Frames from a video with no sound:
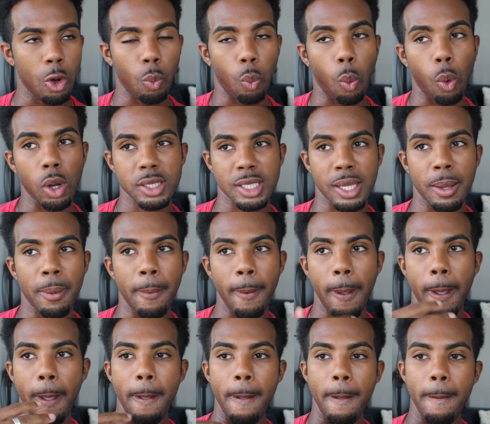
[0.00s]
want to
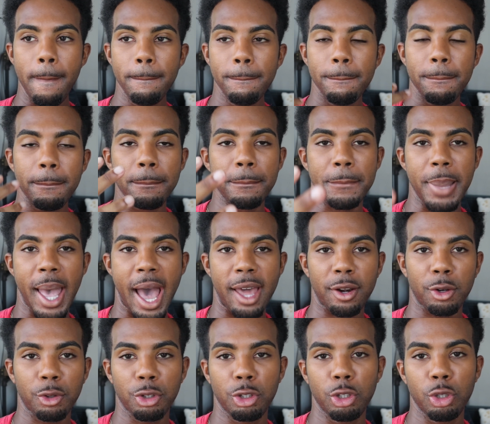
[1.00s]

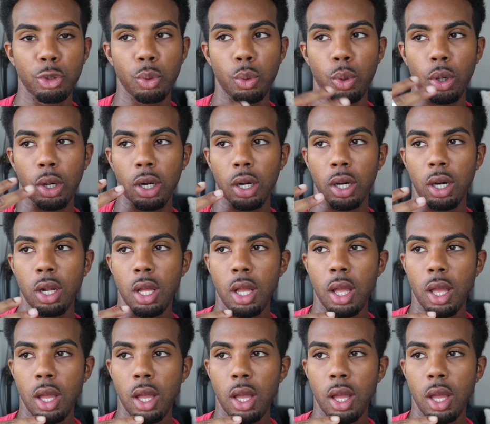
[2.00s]
battle you or